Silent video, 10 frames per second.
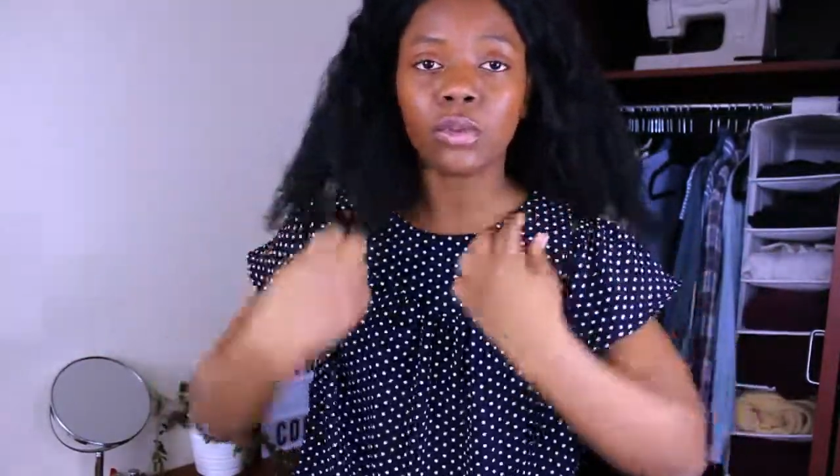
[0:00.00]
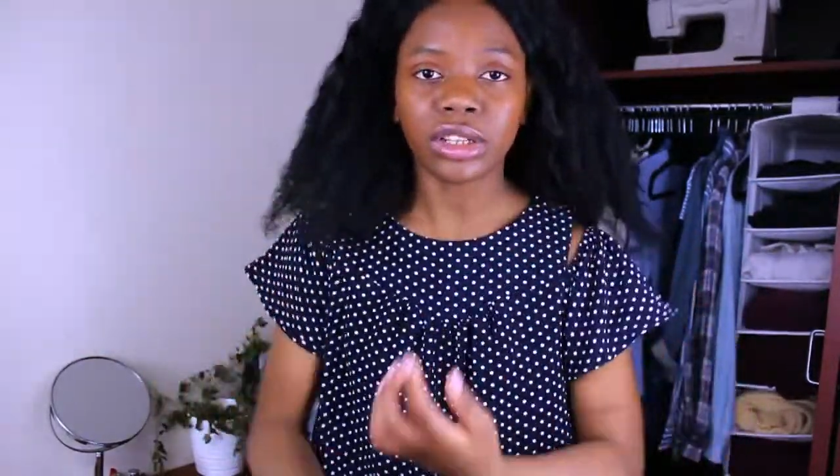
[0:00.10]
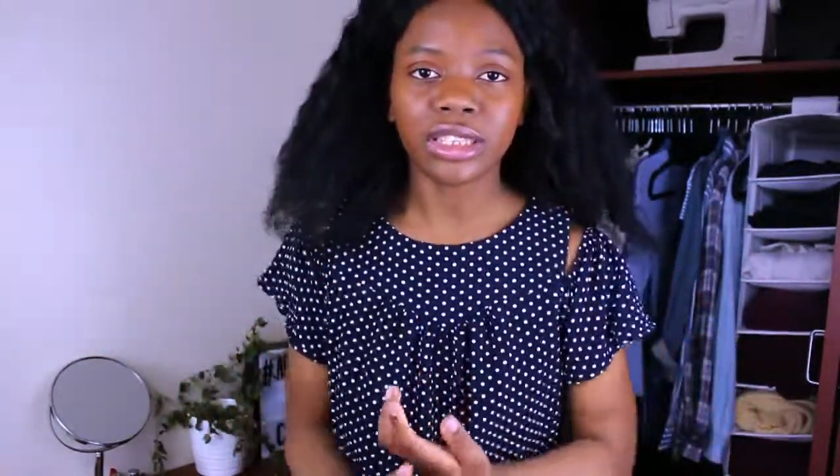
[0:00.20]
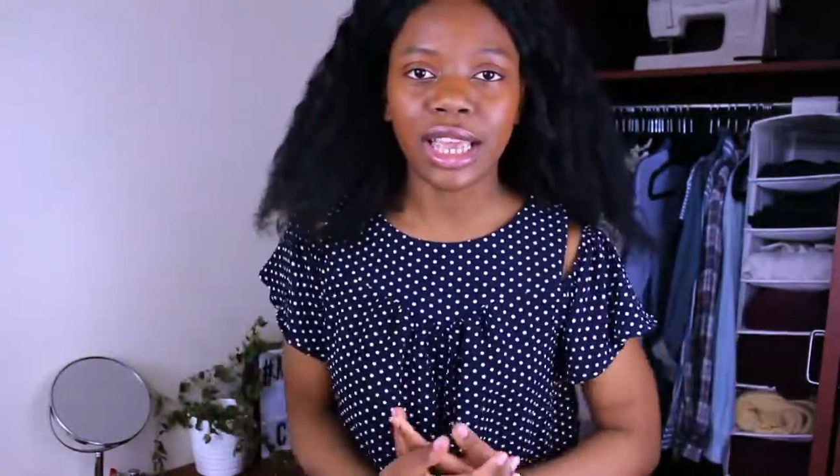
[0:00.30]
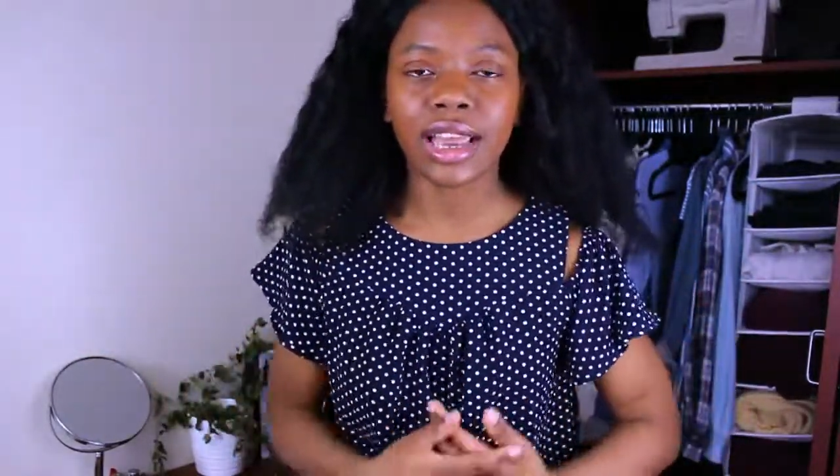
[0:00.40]

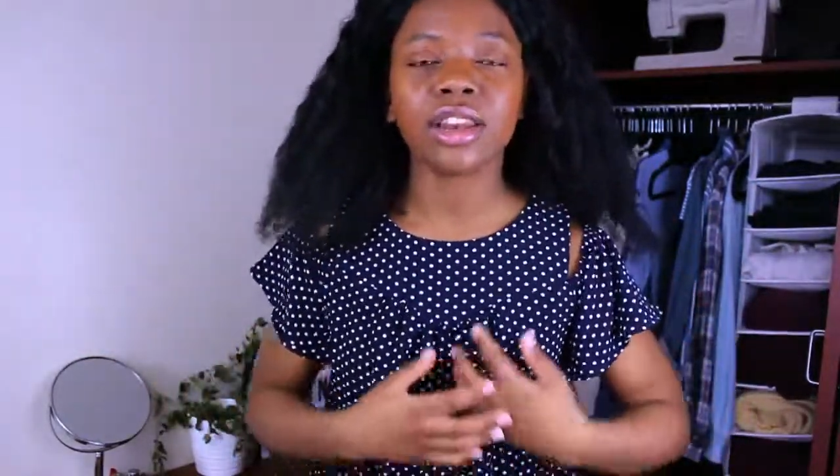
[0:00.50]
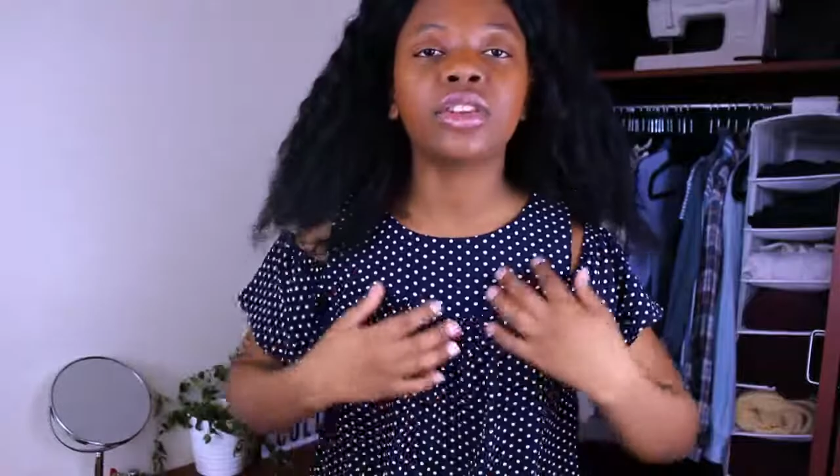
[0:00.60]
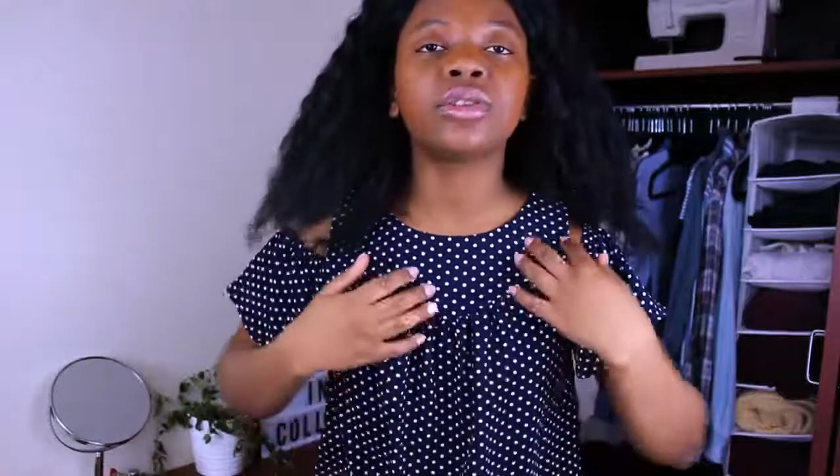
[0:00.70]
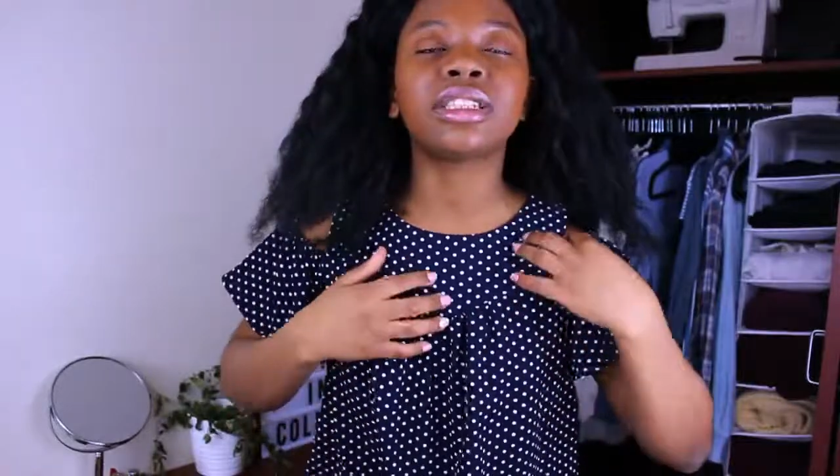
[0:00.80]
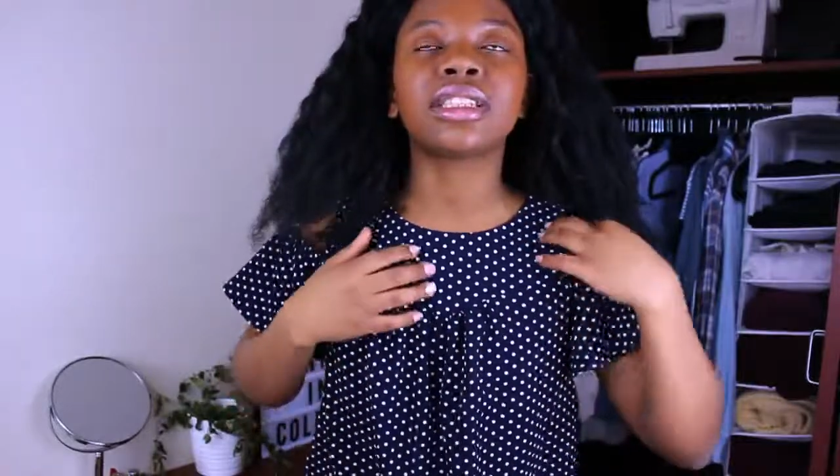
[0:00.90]
once again
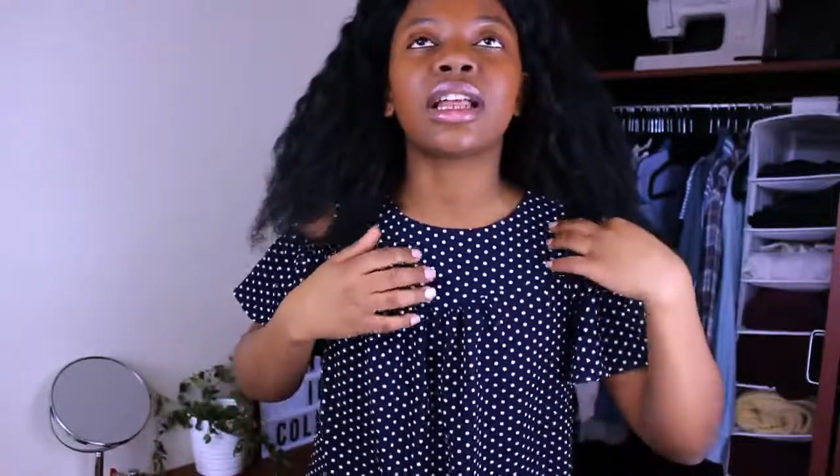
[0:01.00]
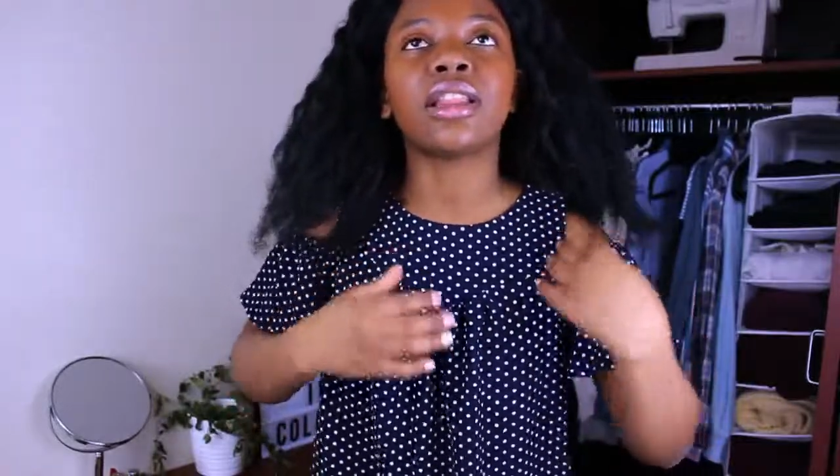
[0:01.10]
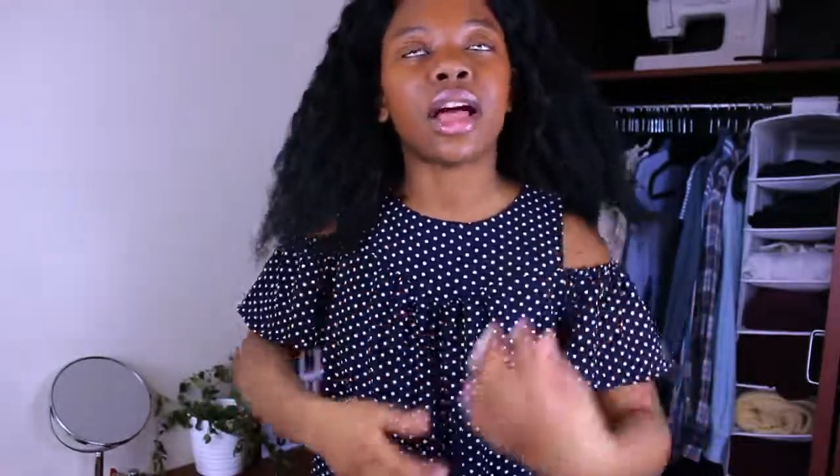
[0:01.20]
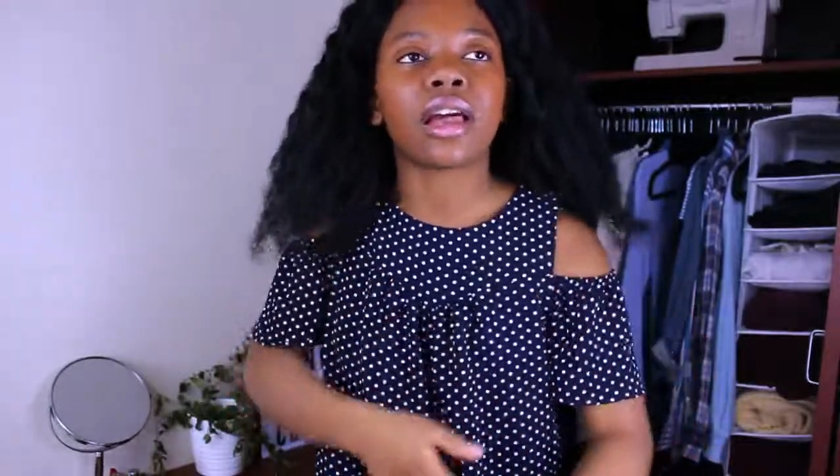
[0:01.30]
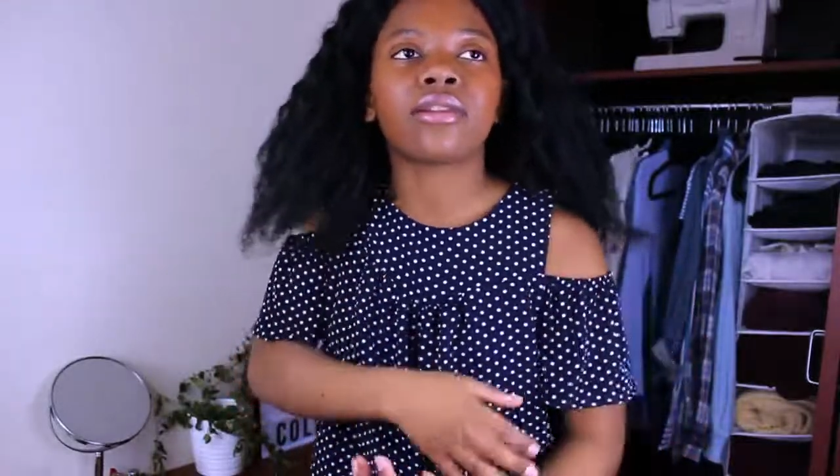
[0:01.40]
uses a
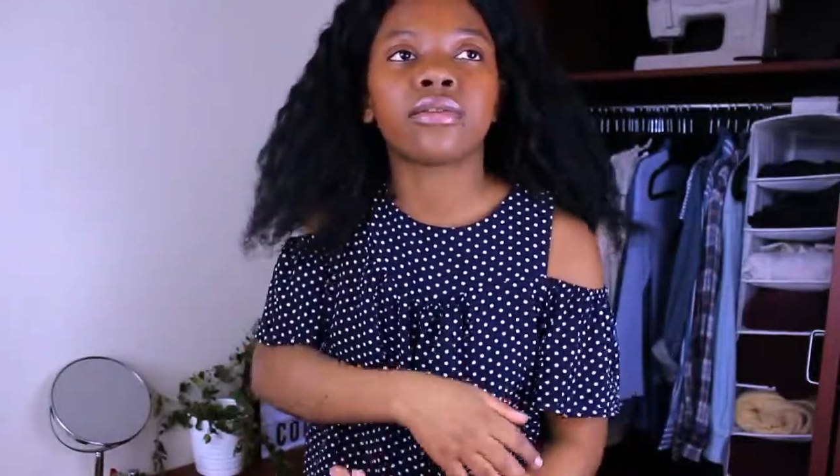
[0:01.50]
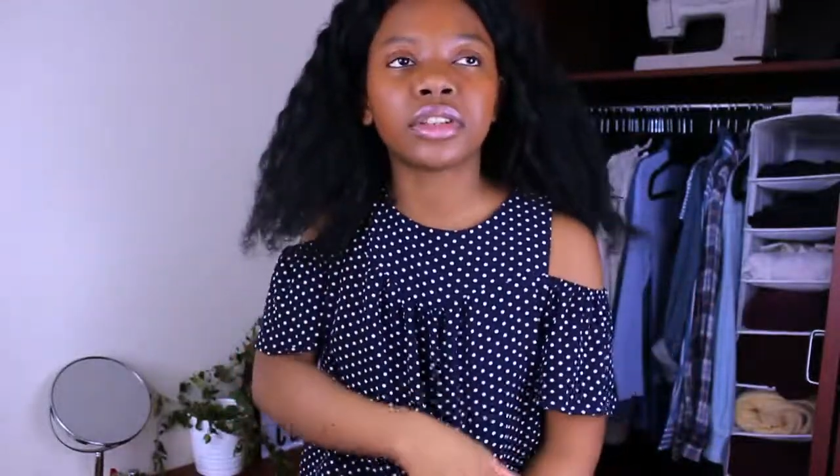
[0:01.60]
lot of